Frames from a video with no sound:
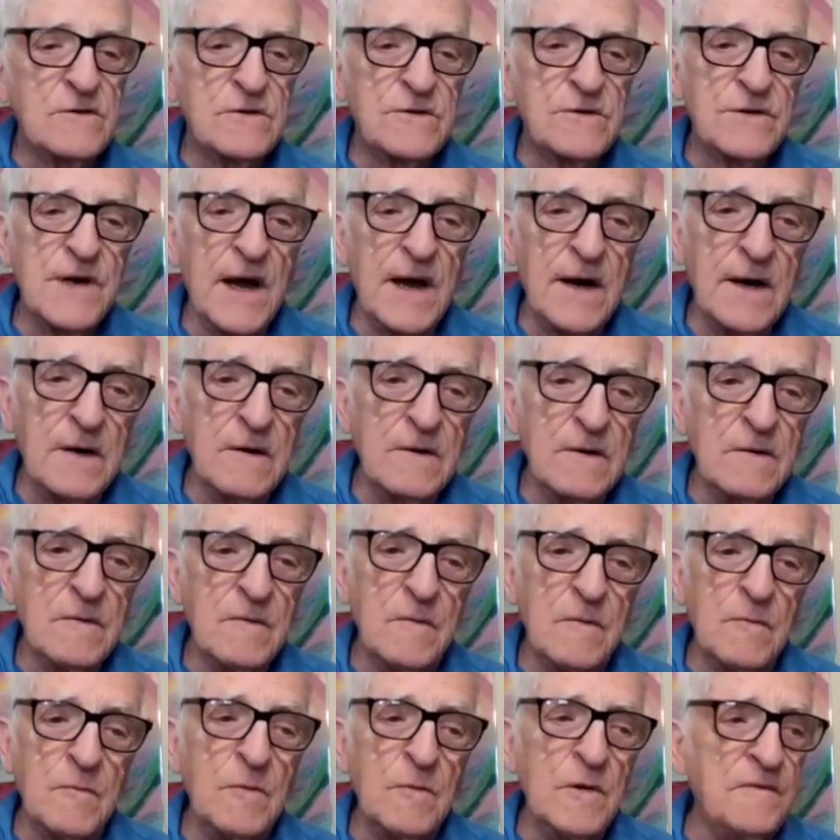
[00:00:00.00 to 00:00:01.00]
So
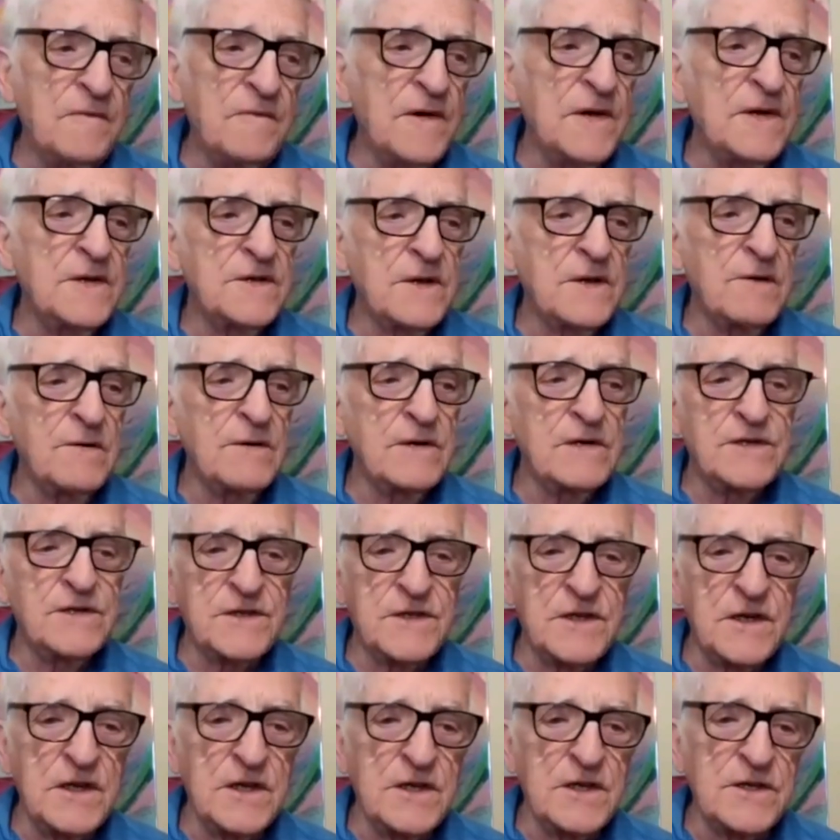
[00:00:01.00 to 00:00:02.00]
now we face our
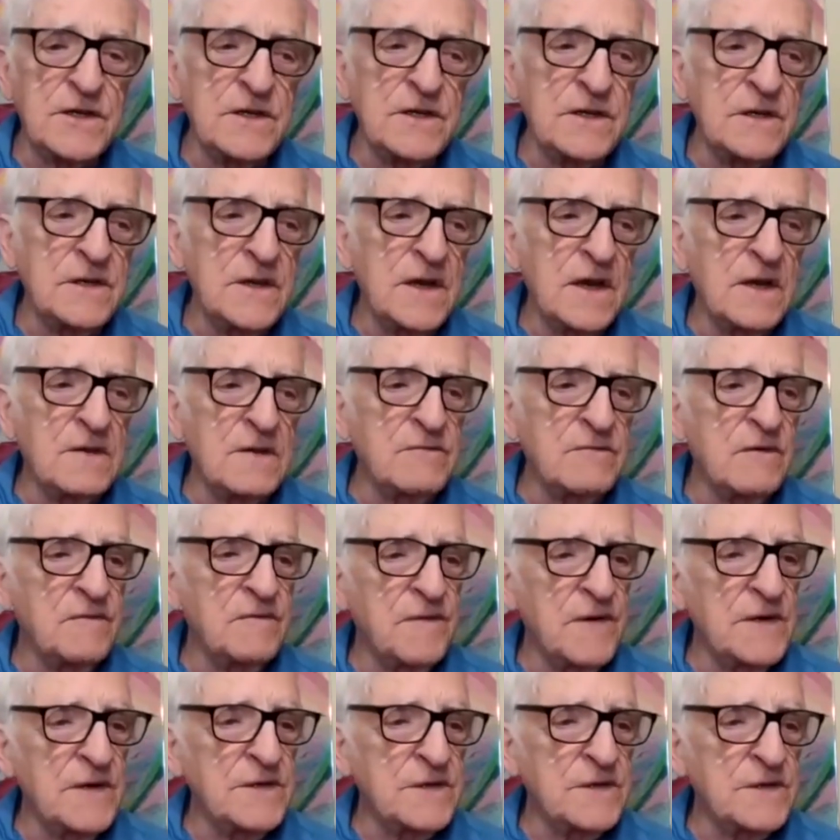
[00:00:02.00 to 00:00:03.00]
extinction as
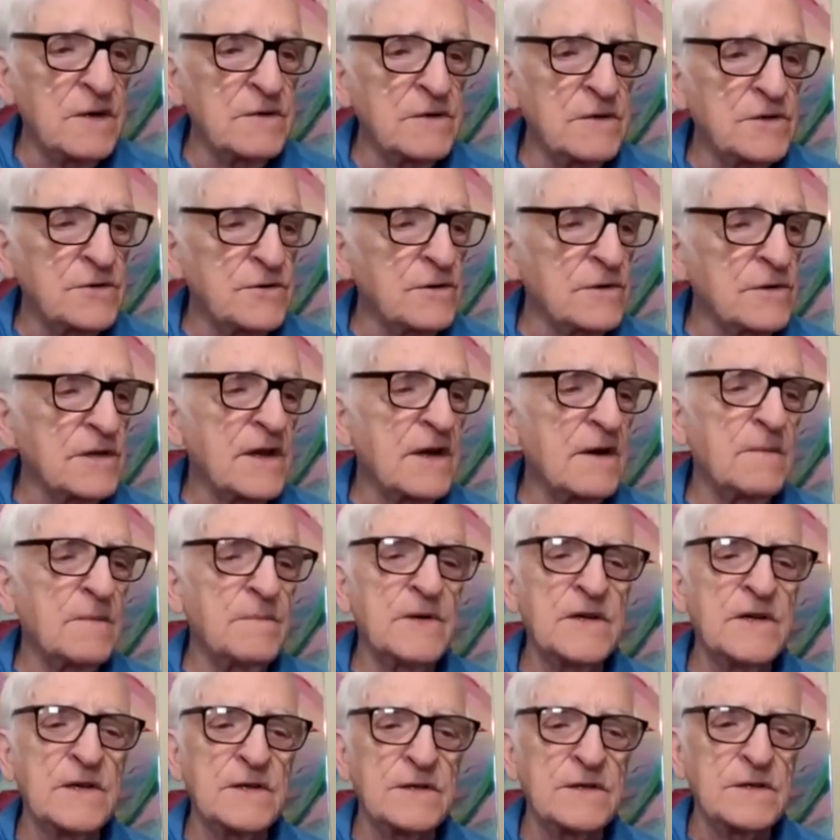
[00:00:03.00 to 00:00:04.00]
we face our
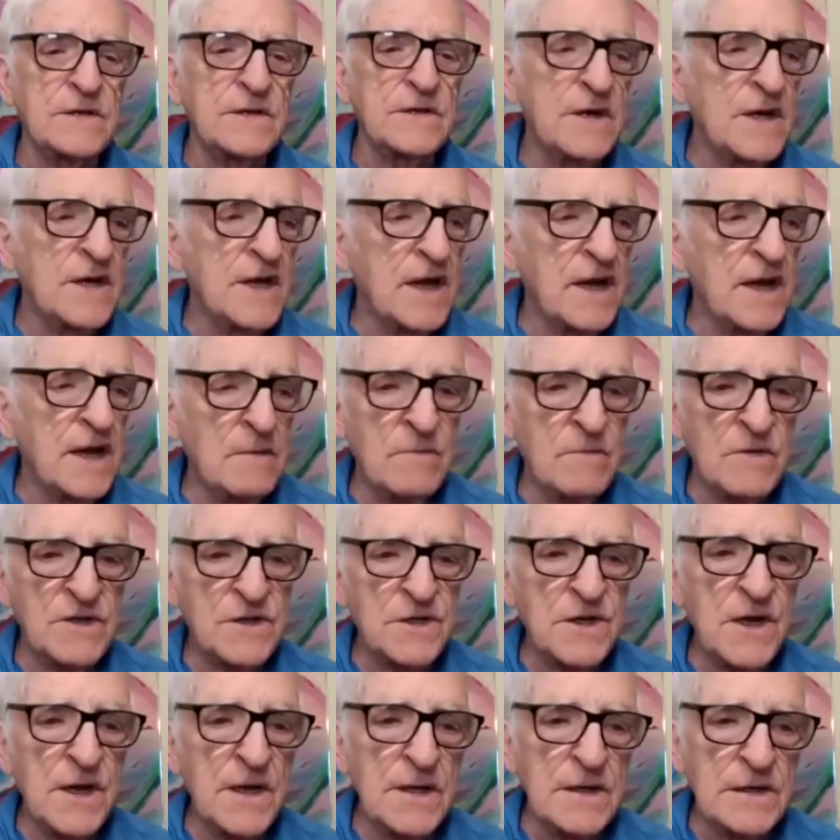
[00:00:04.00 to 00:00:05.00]
shortcomings and
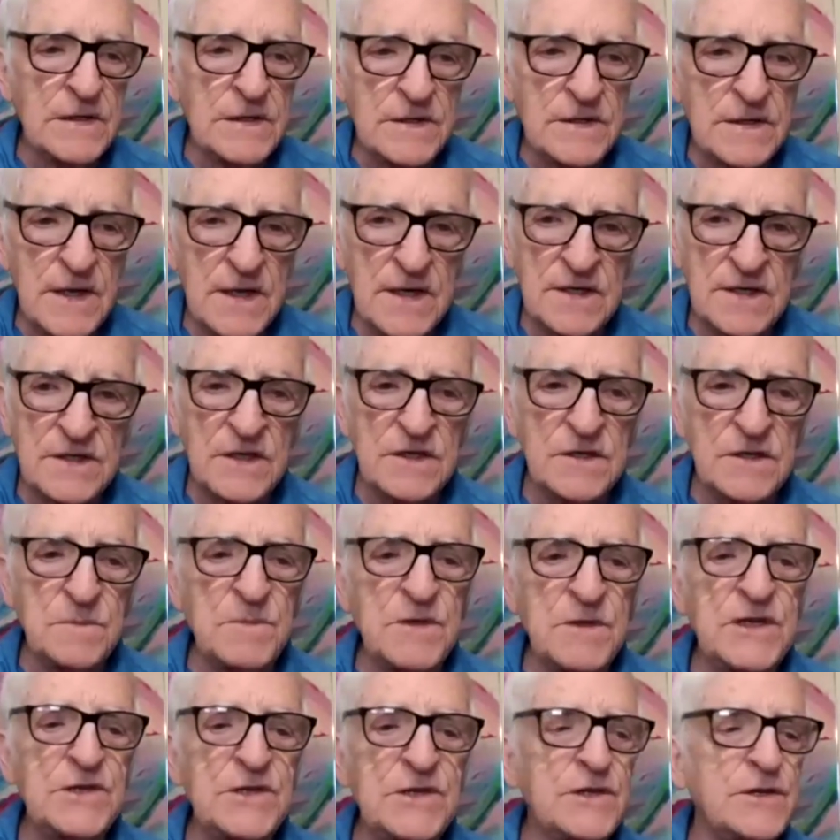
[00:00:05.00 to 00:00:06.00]
mistakes as a
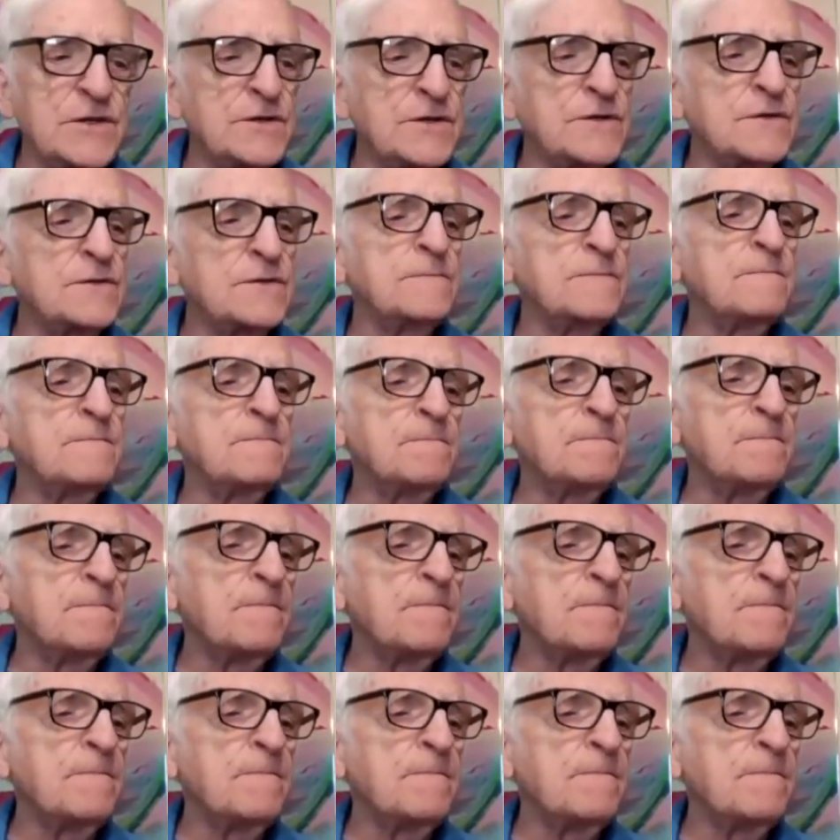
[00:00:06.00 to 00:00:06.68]
species.